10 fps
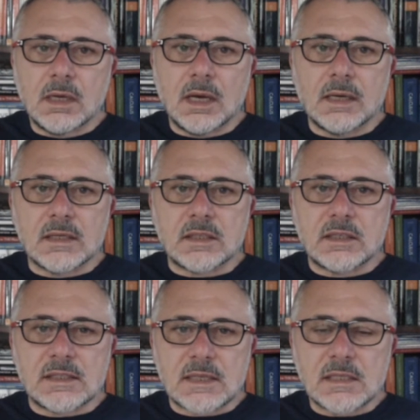and is
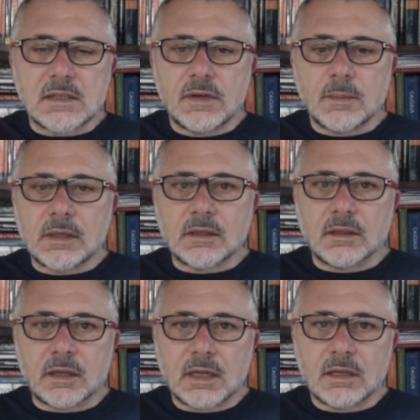extensively
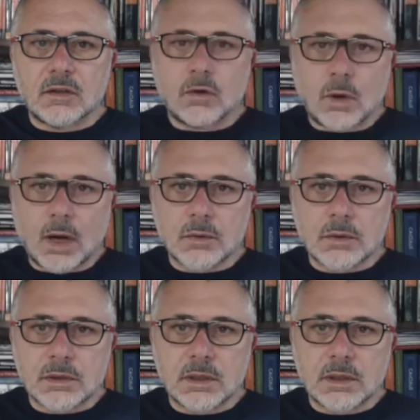multi-threaded throughout,